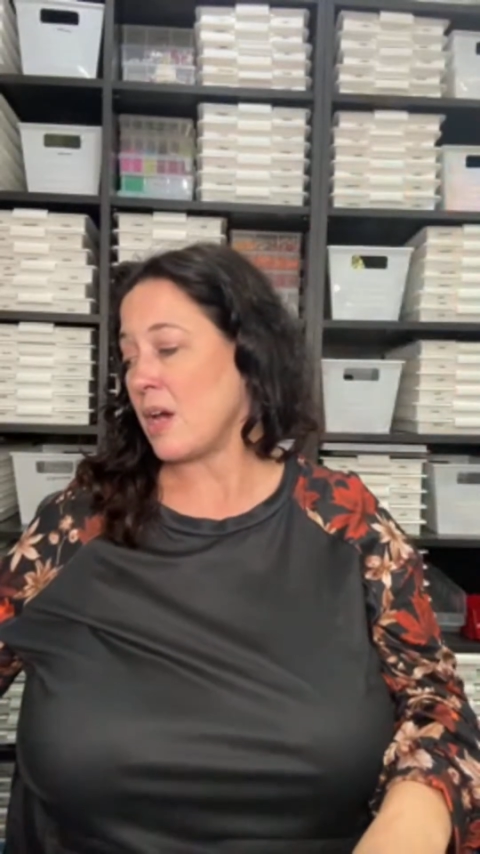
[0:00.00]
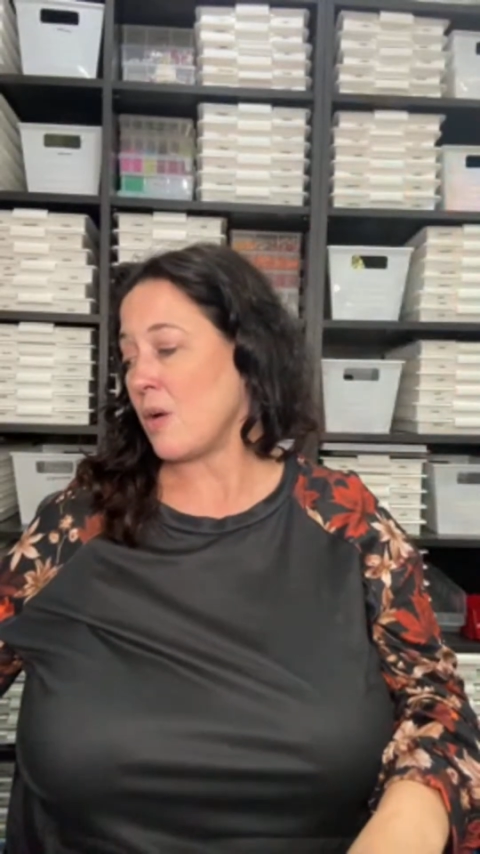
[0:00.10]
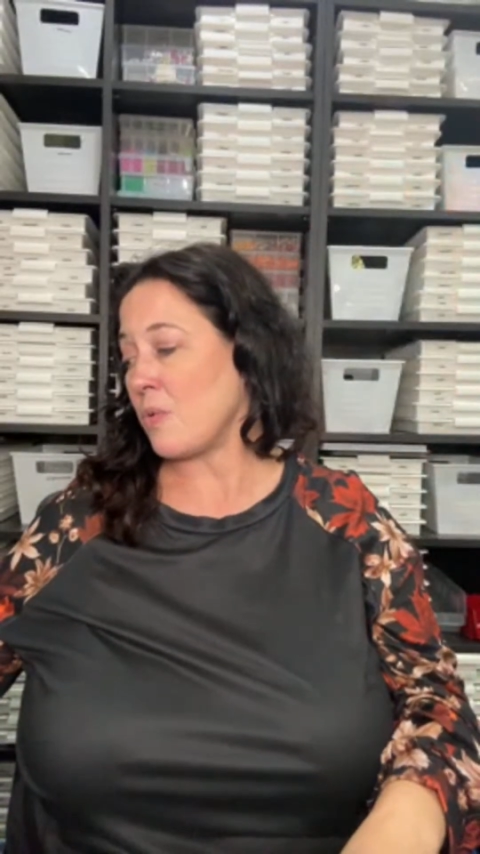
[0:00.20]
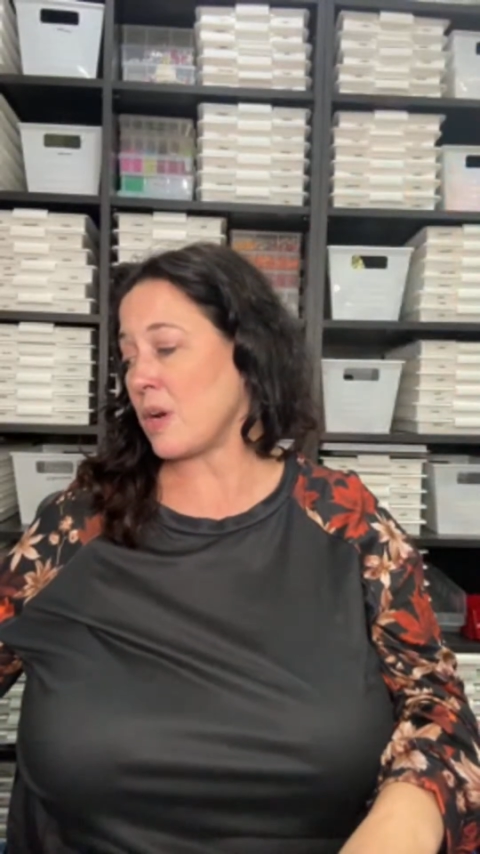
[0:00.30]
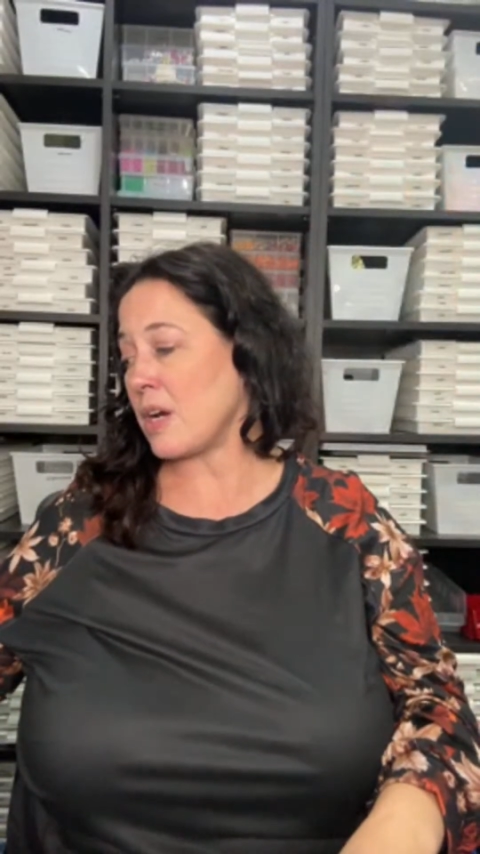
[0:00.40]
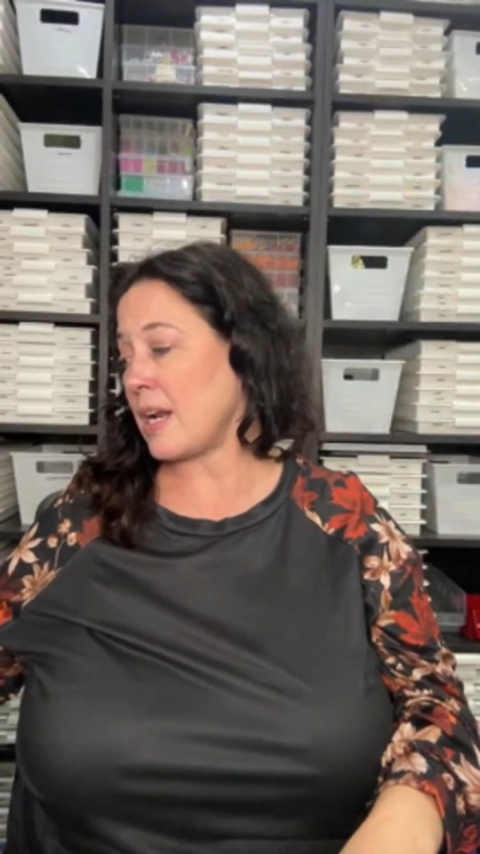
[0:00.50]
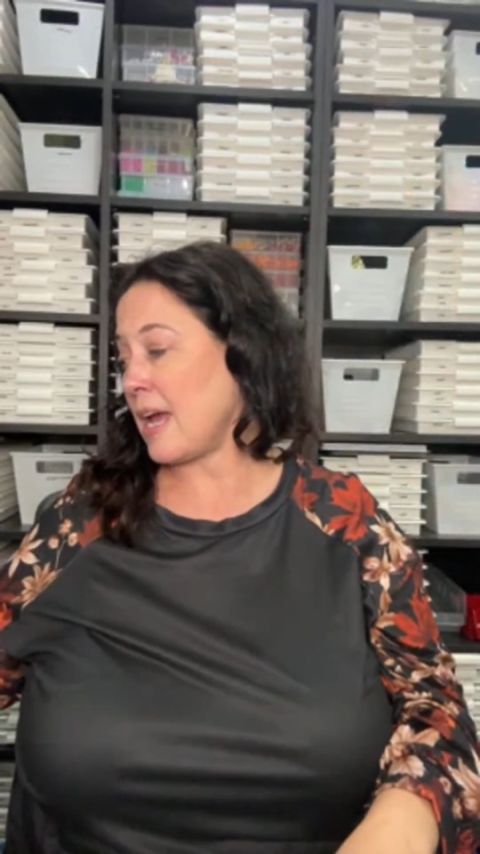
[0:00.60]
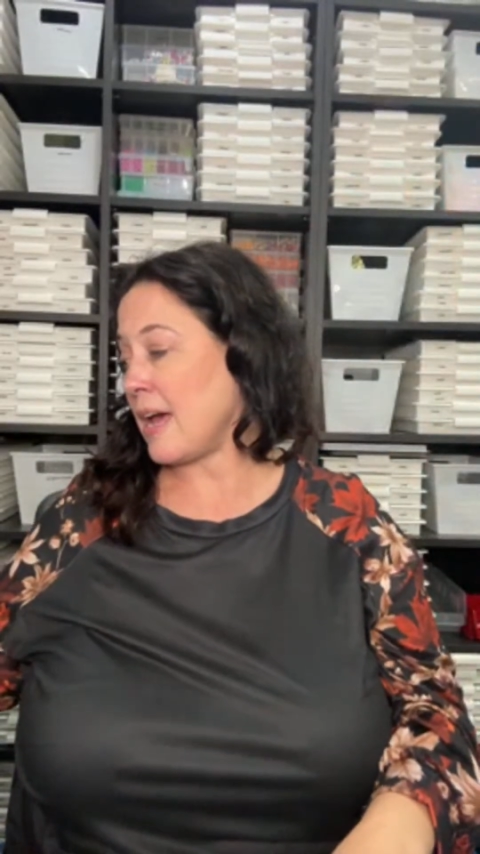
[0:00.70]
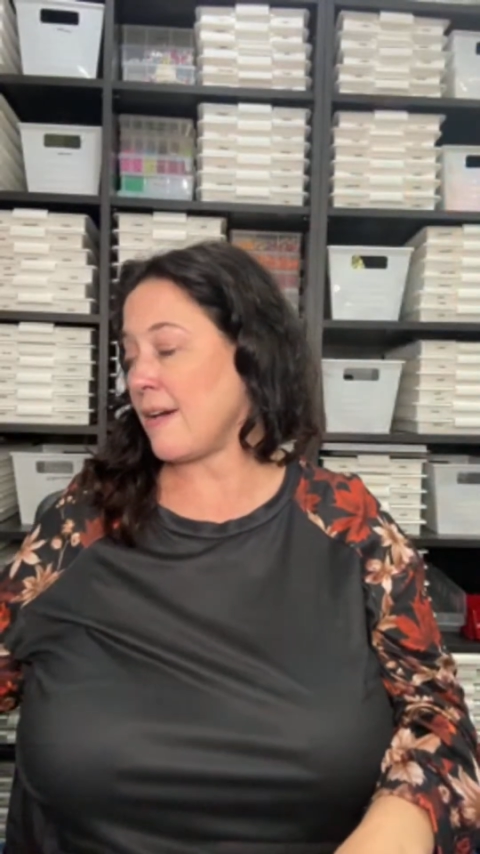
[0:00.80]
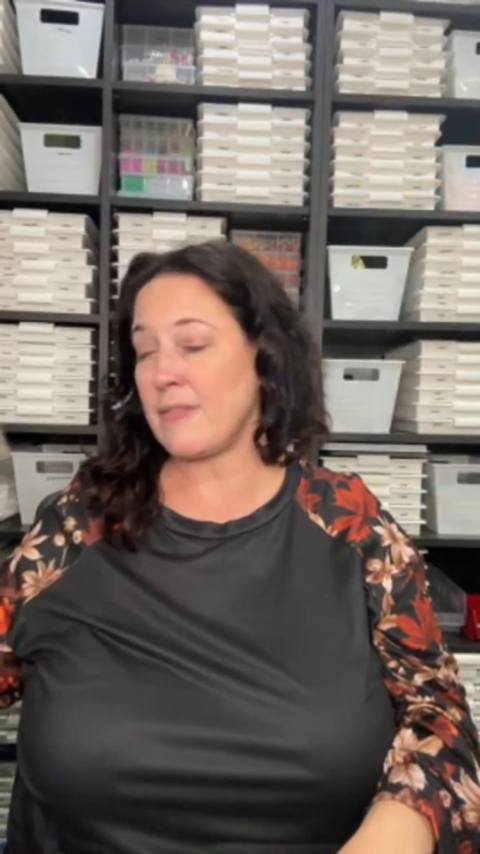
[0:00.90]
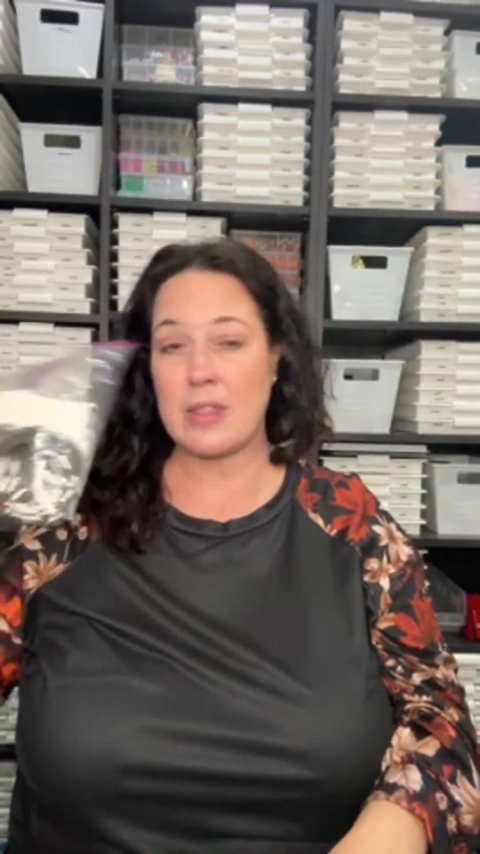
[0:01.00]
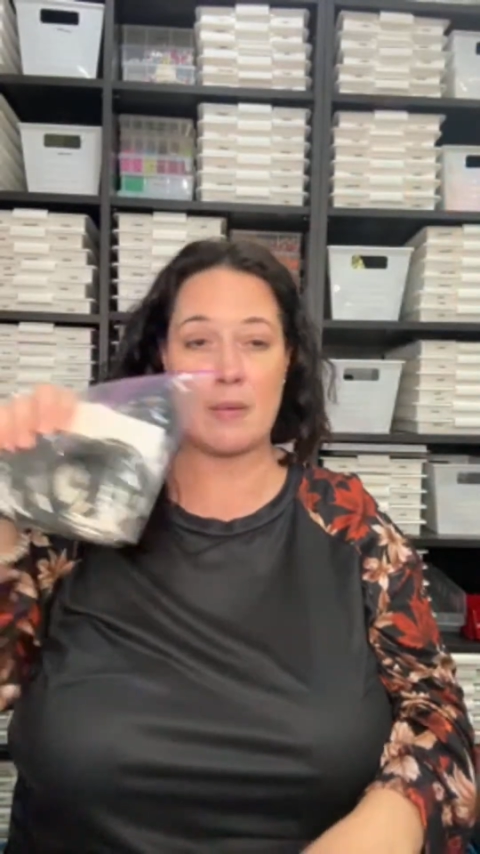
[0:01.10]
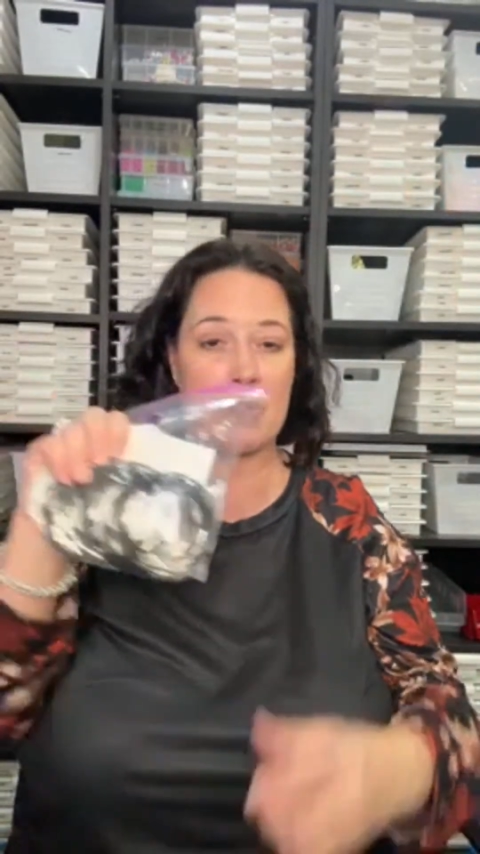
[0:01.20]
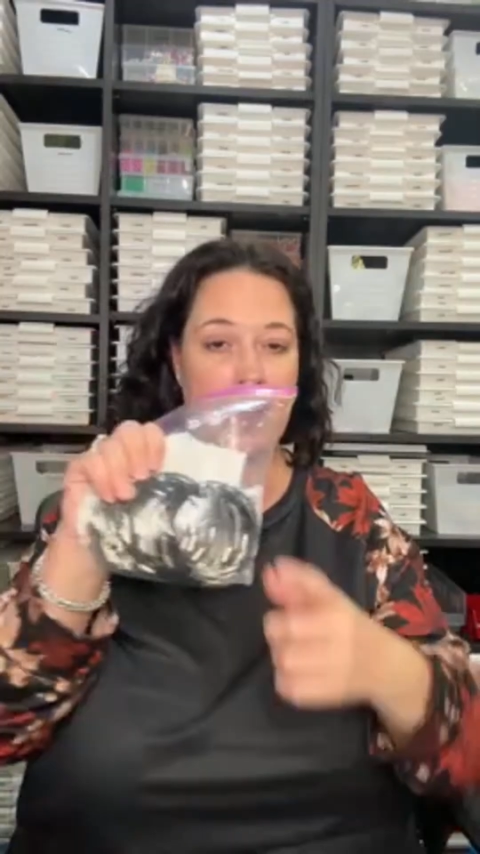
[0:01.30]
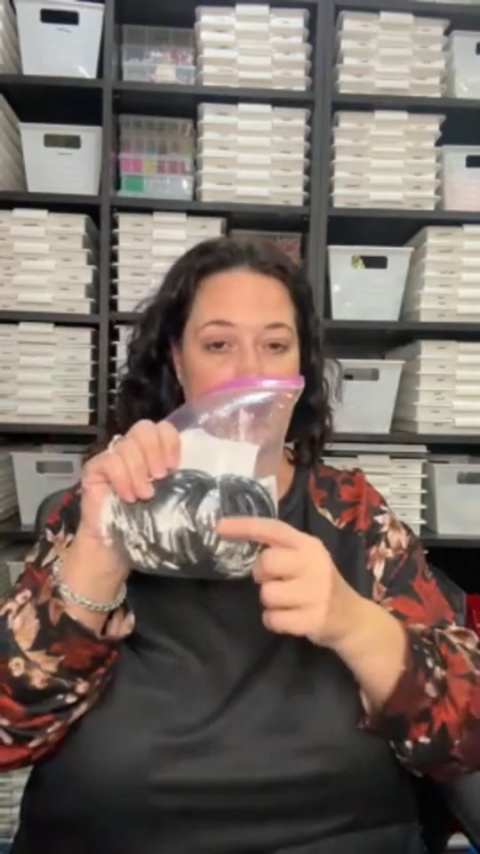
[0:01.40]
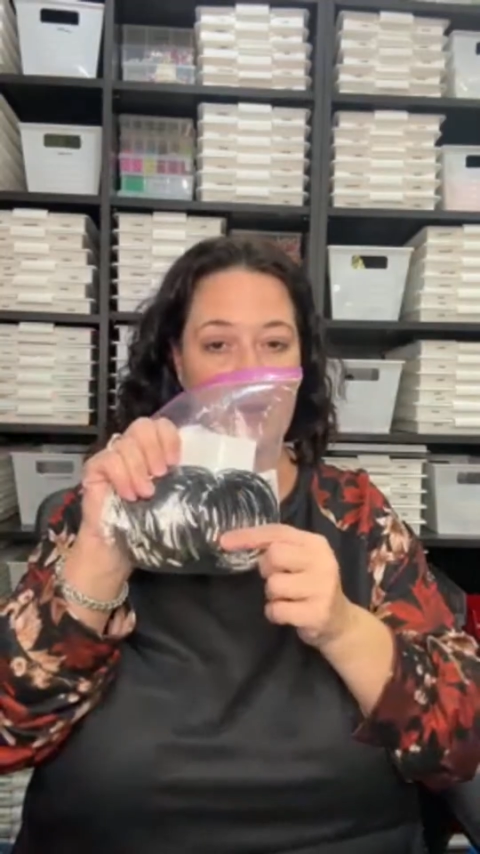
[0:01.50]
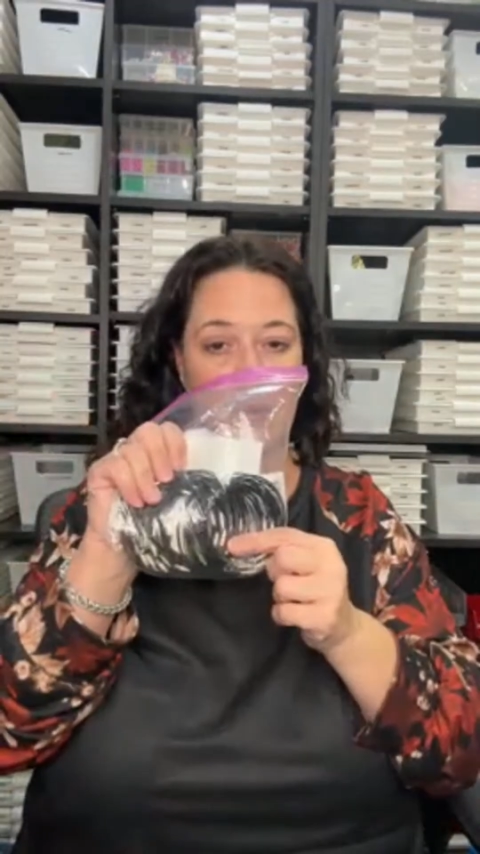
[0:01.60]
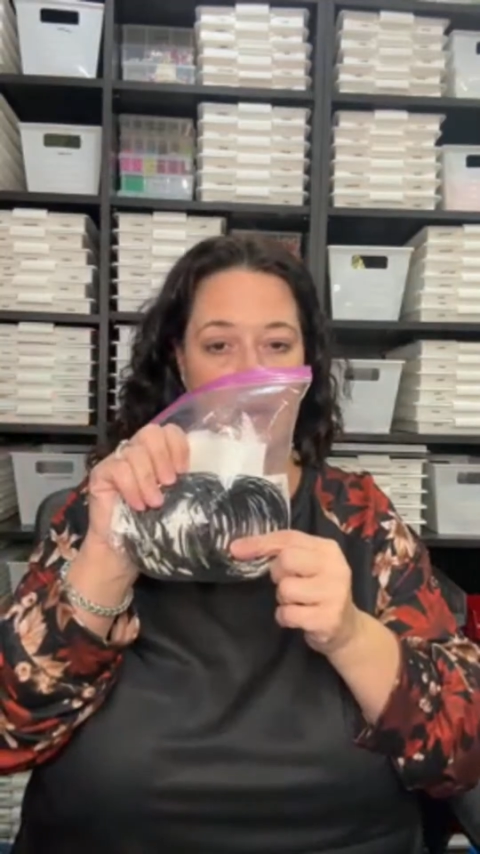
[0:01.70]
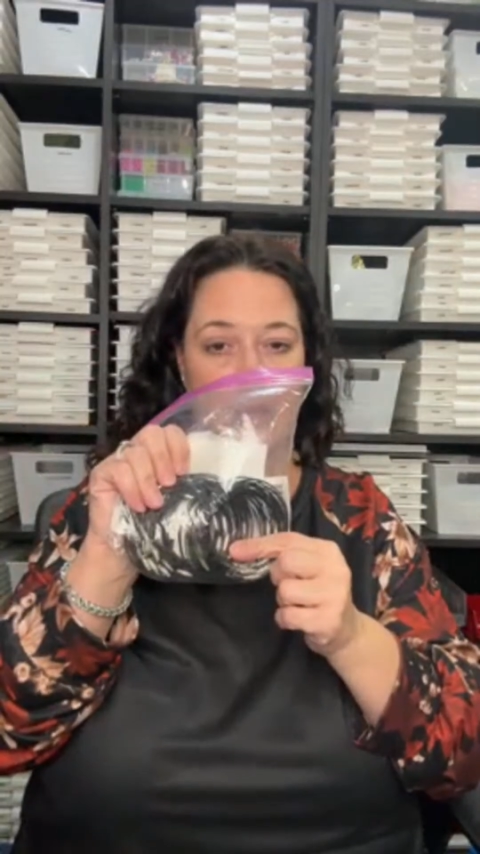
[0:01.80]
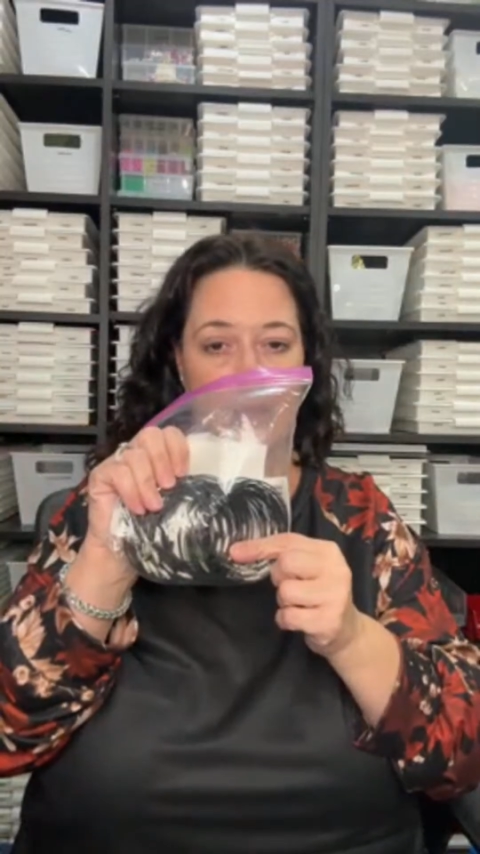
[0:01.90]
We're going to have the black
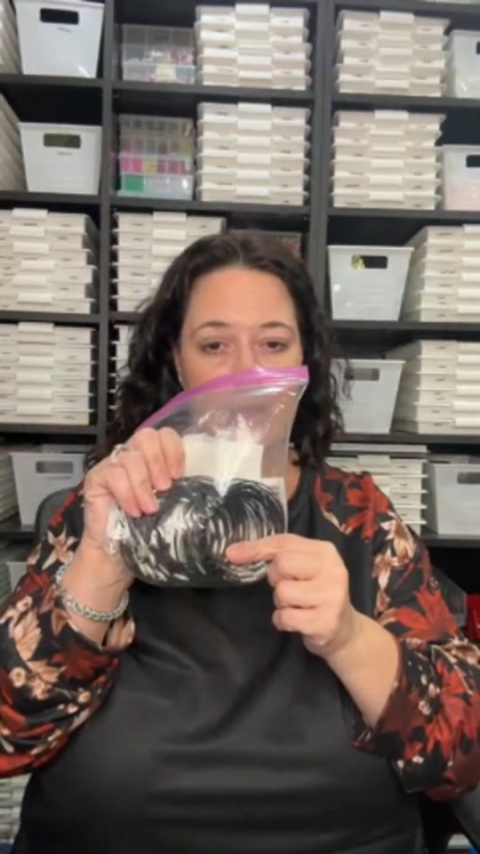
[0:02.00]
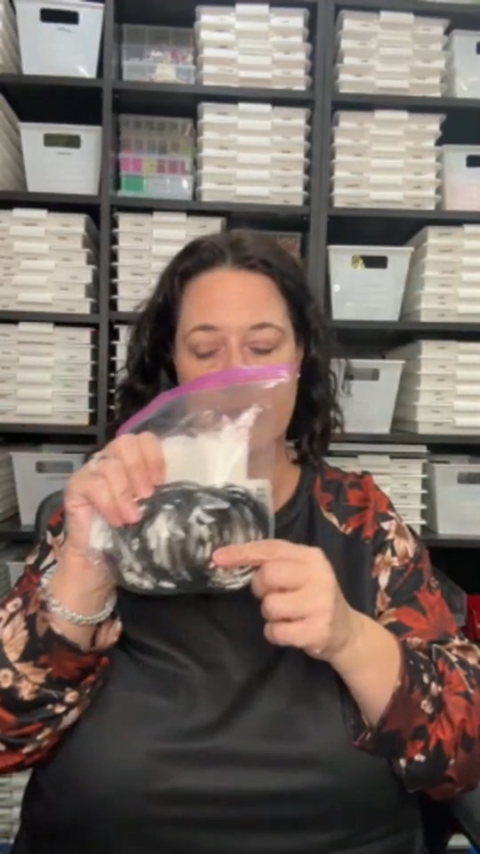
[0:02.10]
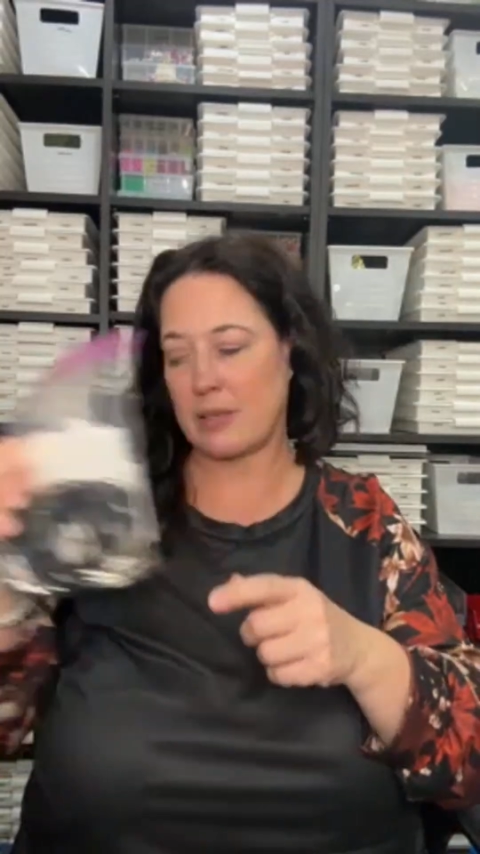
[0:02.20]
ones.